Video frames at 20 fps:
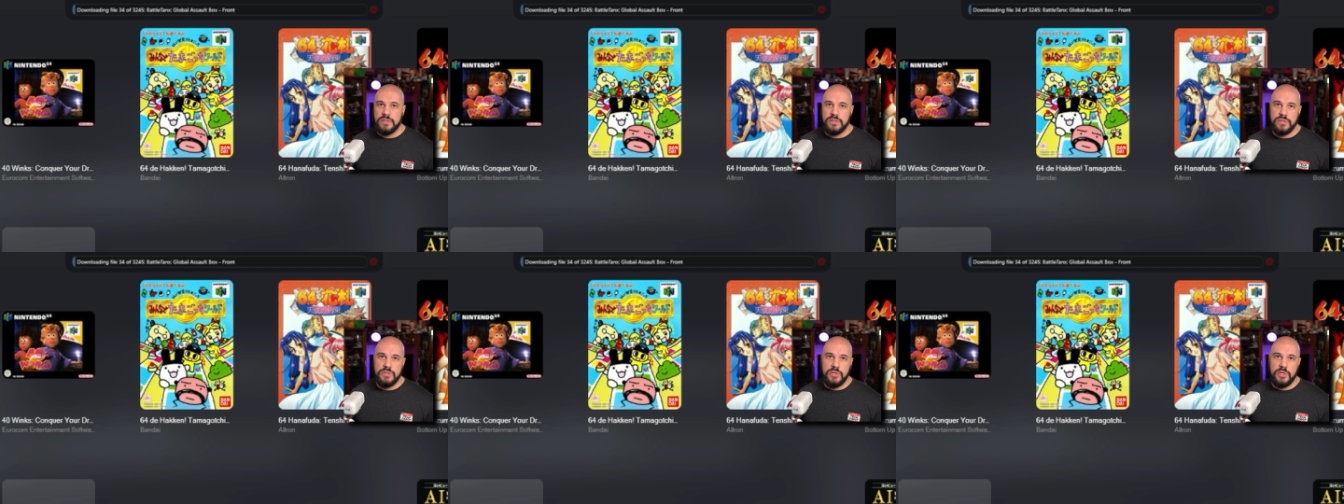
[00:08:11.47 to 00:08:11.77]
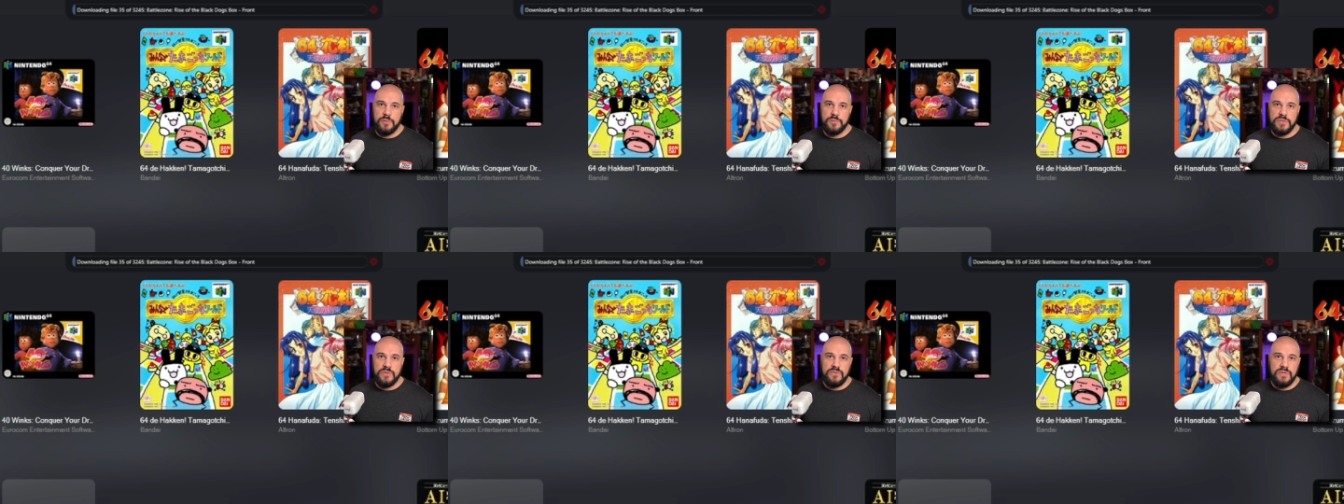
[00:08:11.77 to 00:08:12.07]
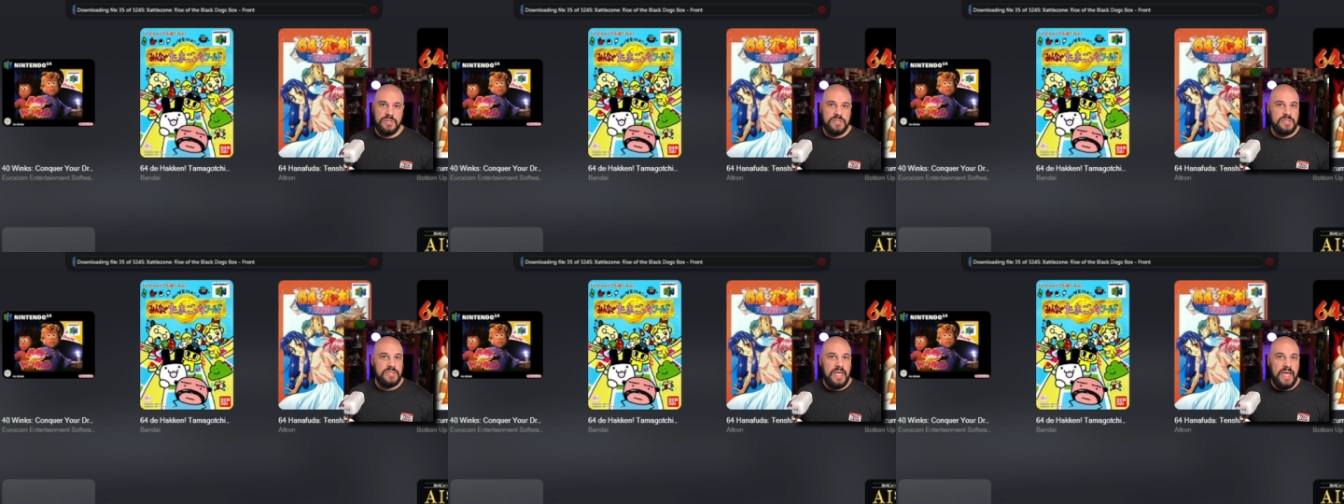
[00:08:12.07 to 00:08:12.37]
in terms of the
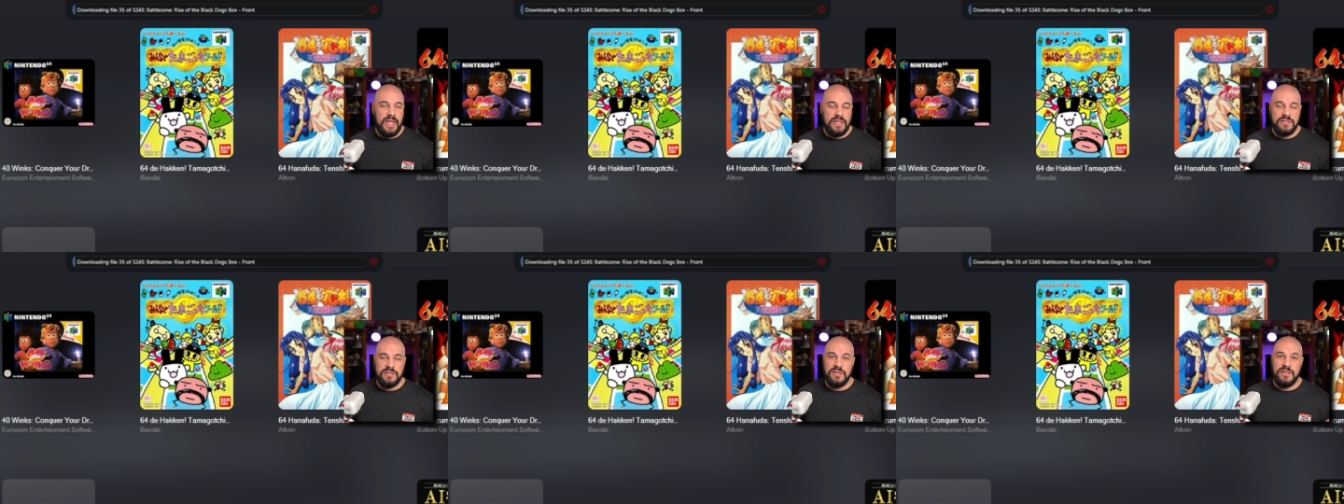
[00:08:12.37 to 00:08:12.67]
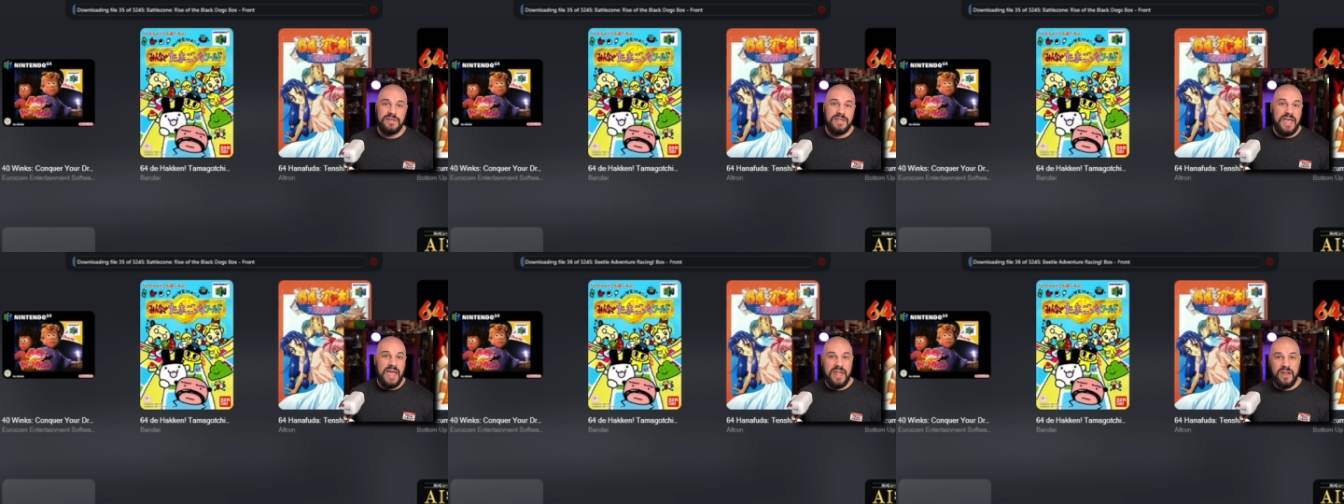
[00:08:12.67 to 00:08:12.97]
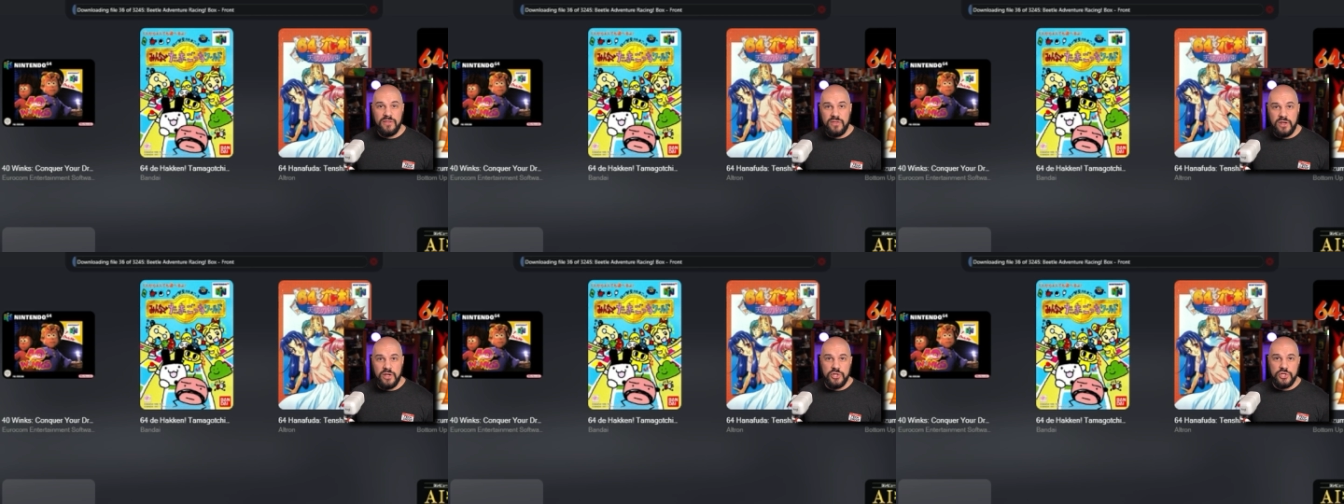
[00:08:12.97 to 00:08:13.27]
stats and the
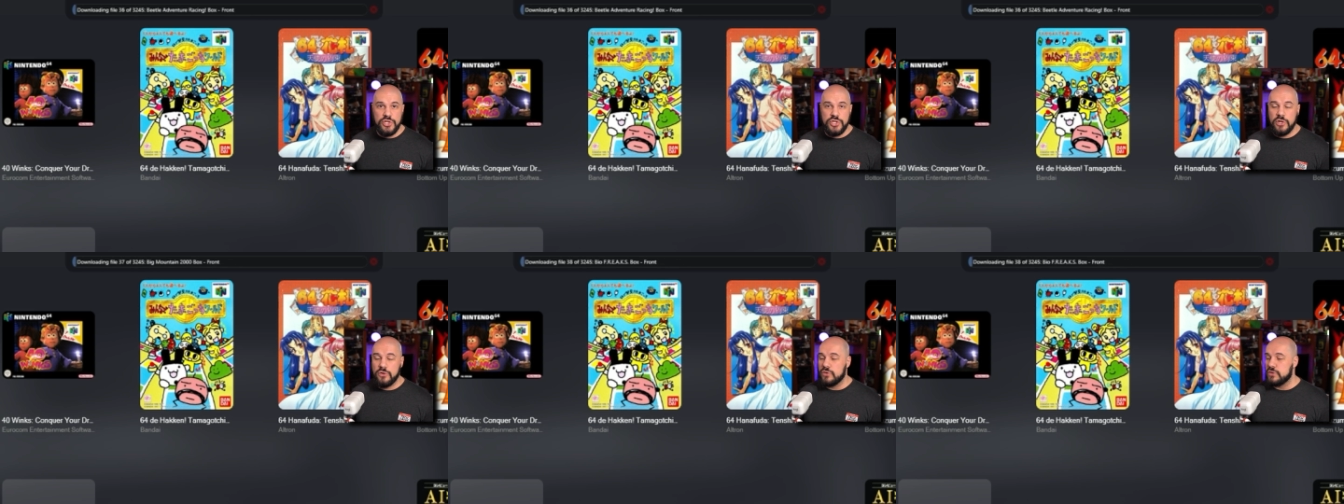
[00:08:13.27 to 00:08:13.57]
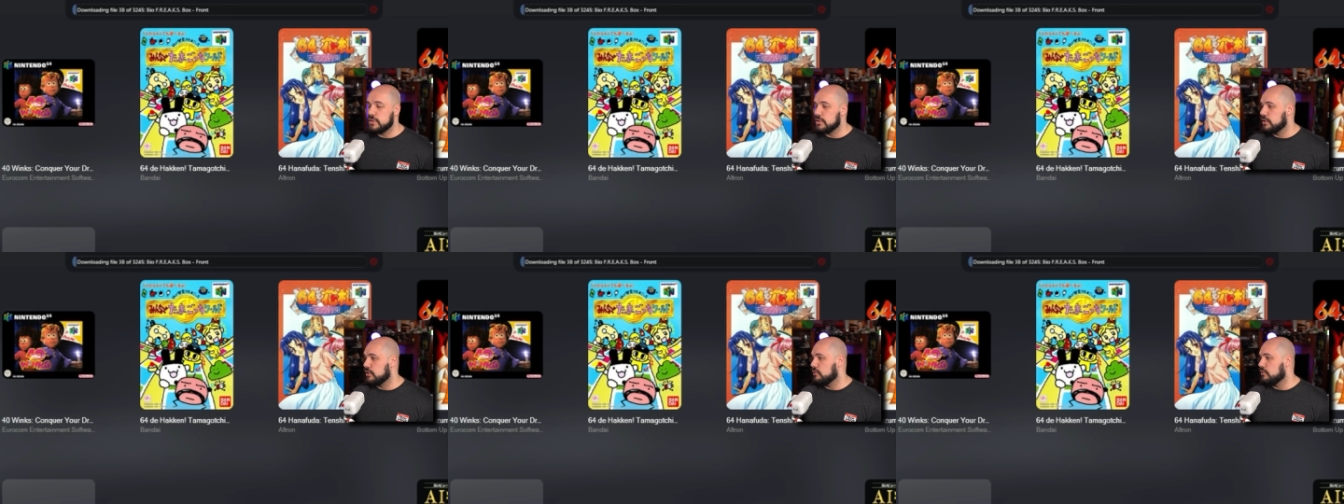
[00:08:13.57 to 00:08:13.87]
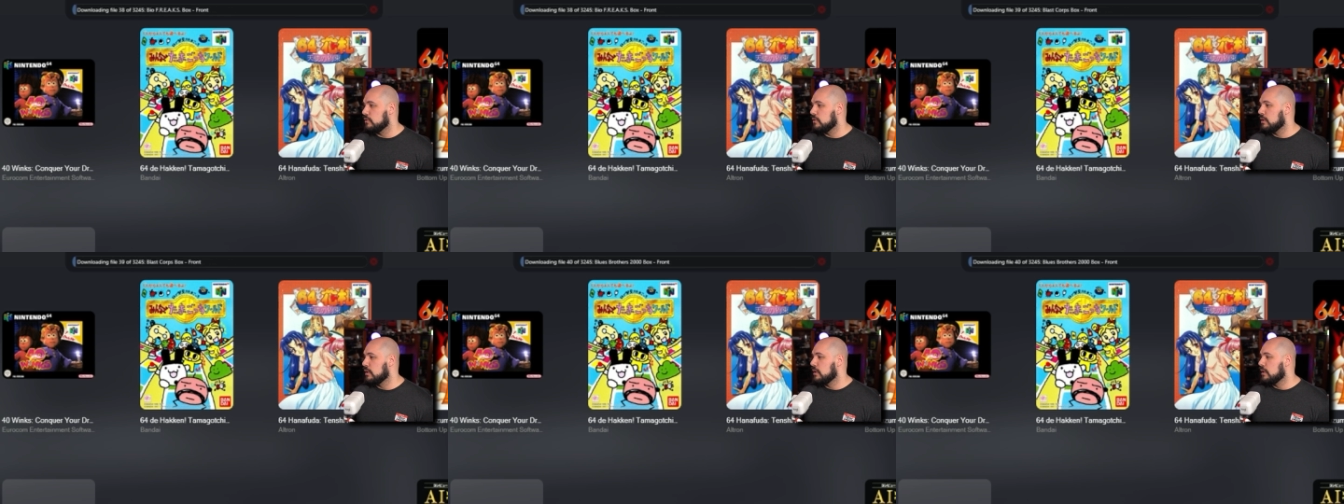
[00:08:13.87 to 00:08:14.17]
data that it shows you,